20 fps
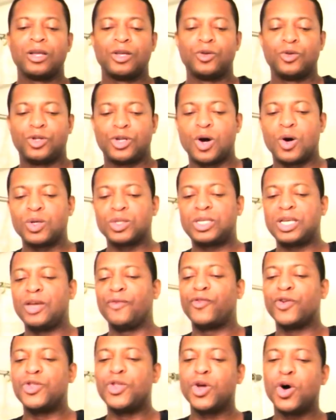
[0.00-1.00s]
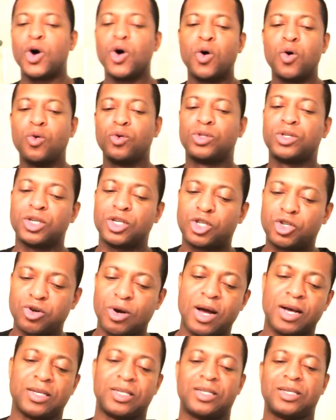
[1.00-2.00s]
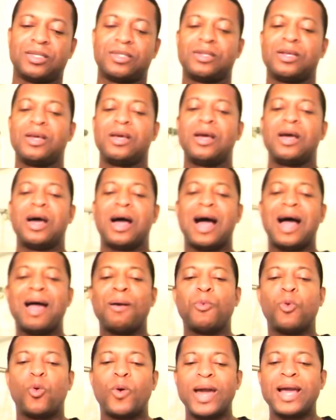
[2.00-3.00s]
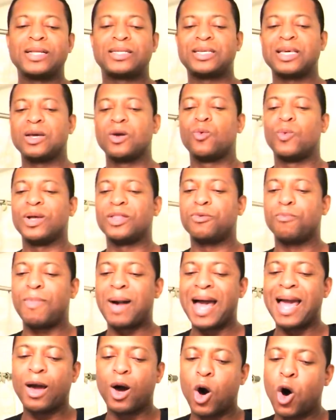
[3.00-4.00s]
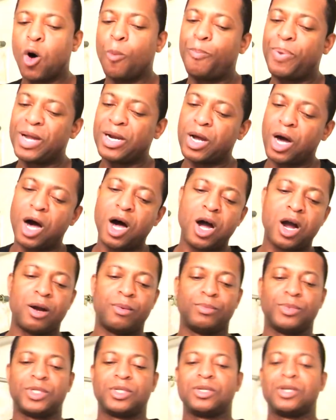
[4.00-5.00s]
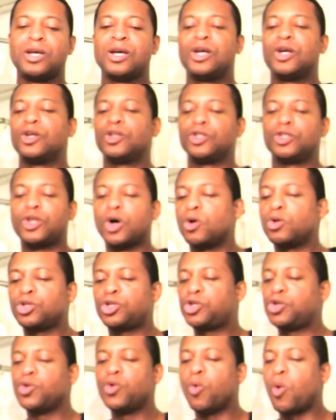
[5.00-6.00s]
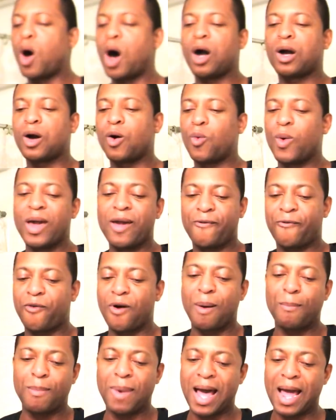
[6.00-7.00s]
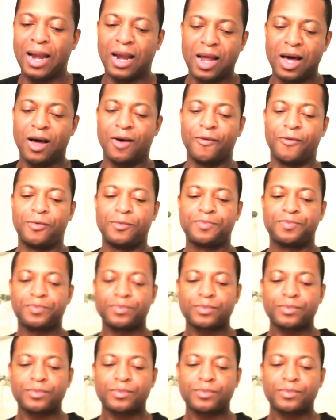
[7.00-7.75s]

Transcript: You don't even know who to trust. I'm waiting with my open arms. Don't you walk away from my love.